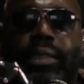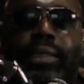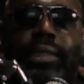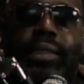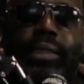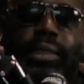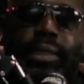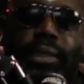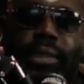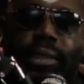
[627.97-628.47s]

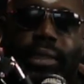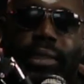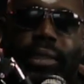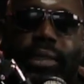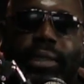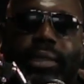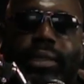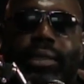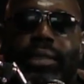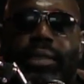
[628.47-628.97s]
Exactly.
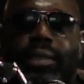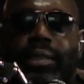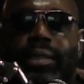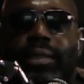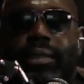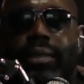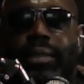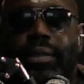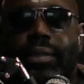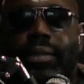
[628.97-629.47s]
That mm.
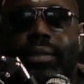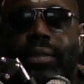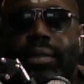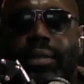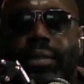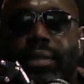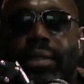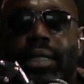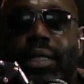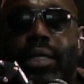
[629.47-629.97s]
that's the
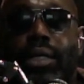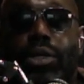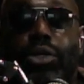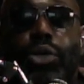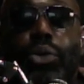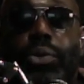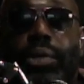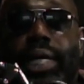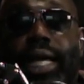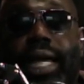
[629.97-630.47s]
part.
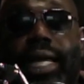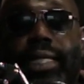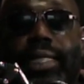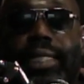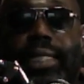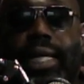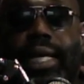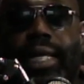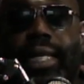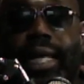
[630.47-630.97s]
You can't
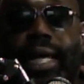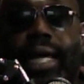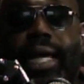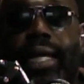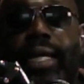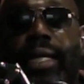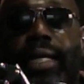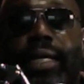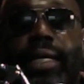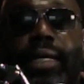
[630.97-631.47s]
say that.
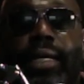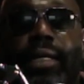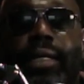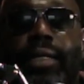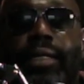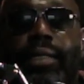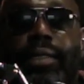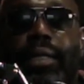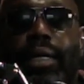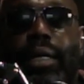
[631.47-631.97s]

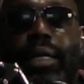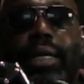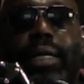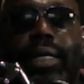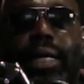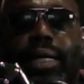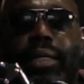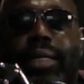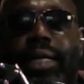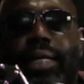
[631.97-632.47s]
Yeah,
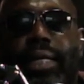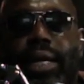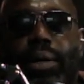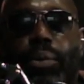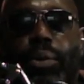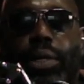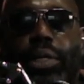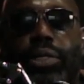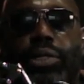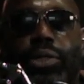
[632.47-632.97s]
and I think that
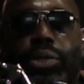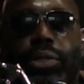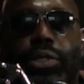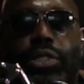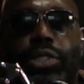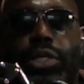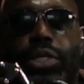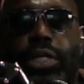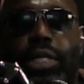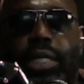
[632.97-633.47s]
works to a
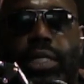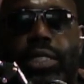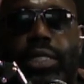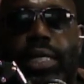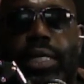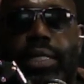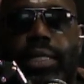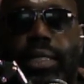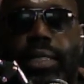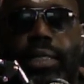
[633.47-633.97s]
certain
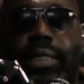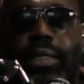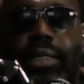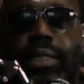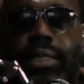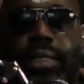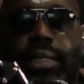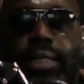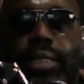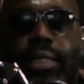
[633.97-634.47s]
extent.
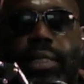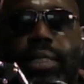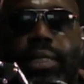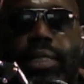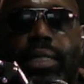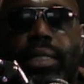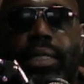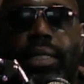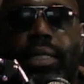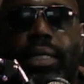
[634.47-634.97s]

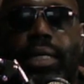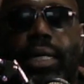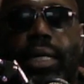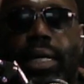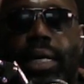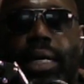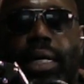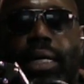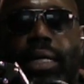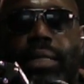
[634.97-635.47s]

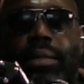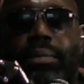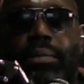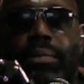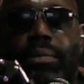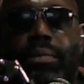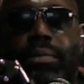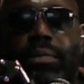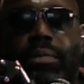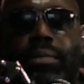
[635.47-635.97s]
Uh,
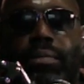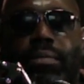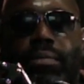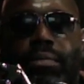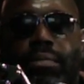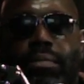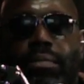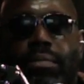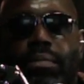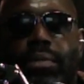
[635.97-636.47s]

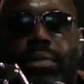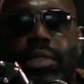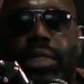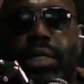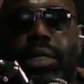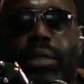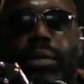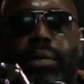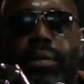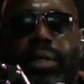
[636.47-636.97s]
you
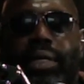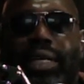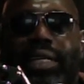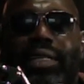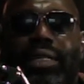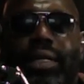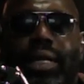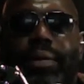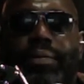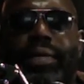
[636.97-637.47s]
know,
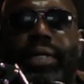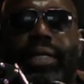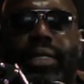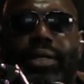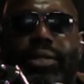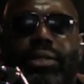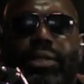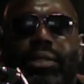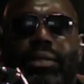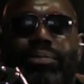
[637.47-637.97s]
because I mean,
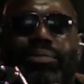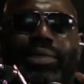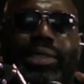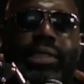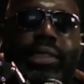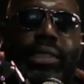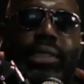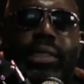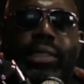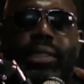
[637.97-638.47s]
there's,
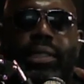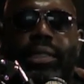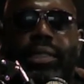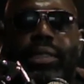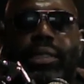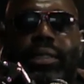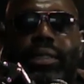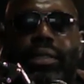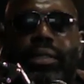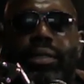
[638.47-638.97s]

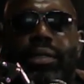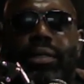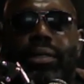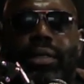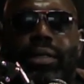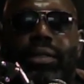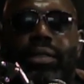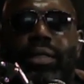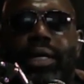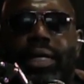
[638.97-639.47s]
you know,
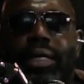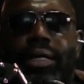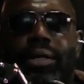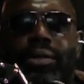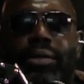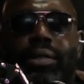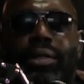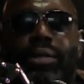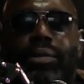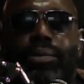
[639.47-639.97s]
there. I
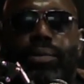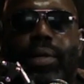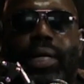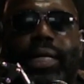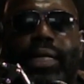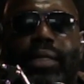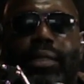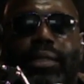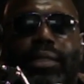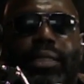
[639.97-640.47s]
know there are
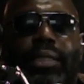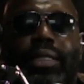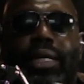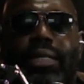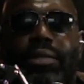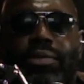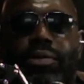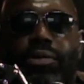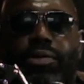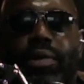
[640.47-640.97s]
white
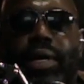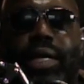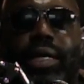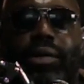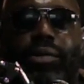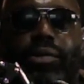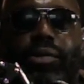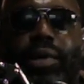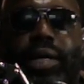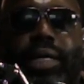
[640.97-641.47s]
successful white
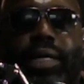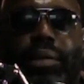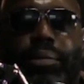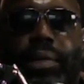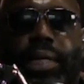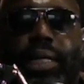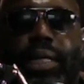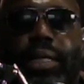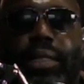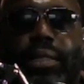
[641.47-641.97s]
white
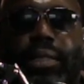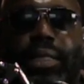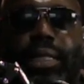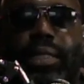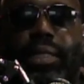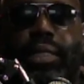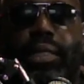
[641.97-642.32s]
comedians that